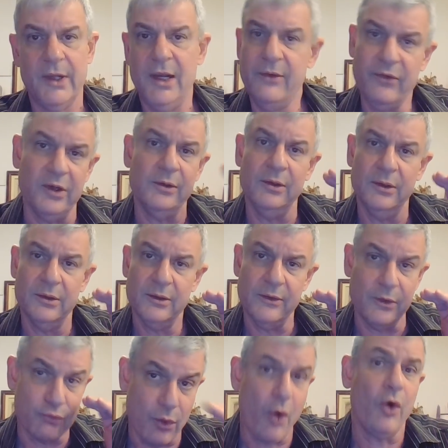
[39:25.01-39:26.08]
Even
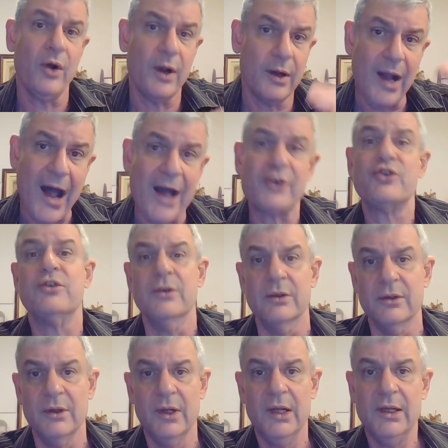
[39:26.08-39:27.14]
the wrong
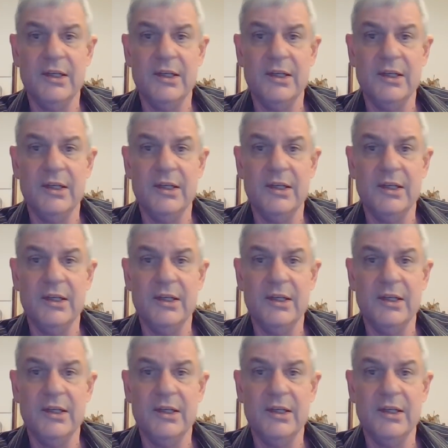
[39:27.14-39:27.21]
action